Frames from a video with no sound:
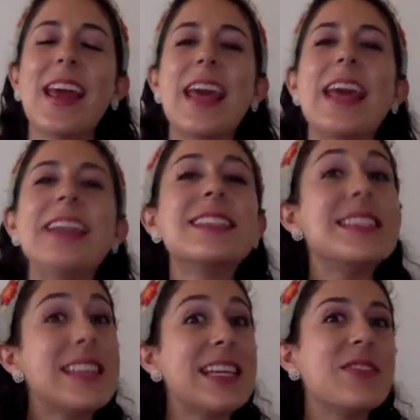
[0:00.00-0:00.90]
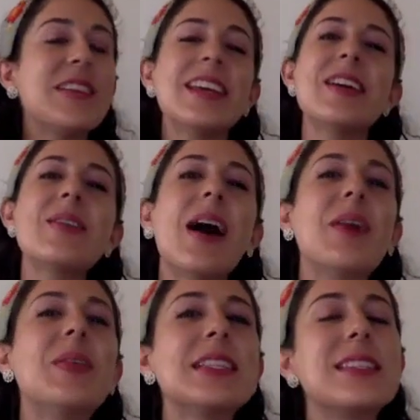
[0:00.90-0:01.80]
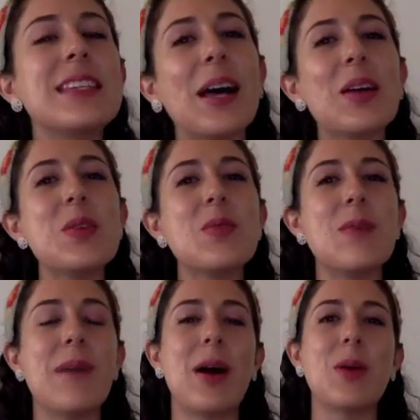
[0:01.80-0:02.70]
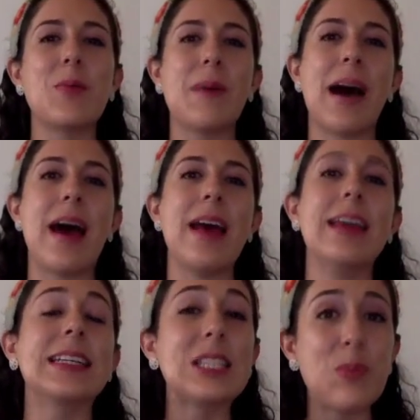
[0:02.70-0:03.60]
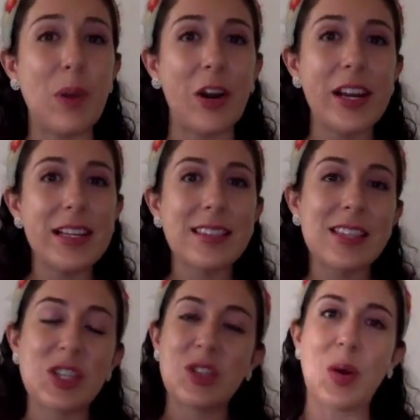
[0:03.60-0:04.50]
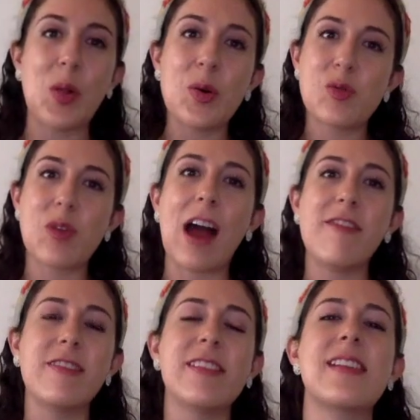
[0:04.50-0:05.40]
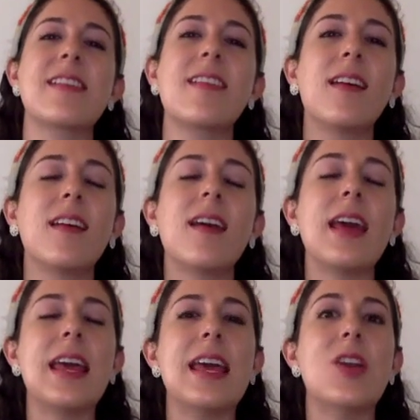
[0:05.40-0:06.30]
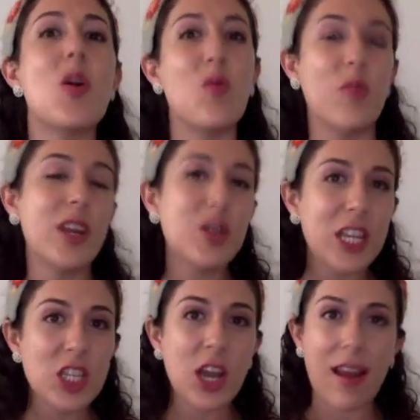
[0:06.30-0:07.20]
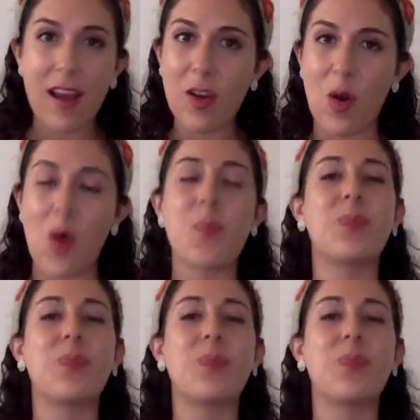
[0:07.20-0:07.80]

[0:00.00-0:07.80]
In today's video, I want to tell you about my experience solo traveling in Rio de Janeiro.